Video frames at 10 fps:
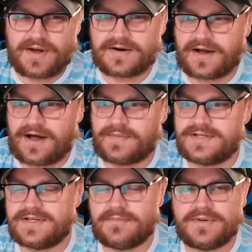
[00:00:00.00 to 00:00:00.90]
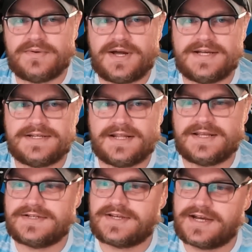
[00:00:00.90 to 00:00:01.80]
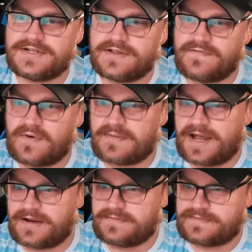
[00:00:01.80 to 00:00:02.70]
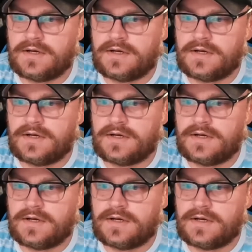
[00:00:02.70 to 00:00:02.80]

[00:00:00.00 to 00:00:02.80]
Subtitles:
better commons than blue does at this stage in the format.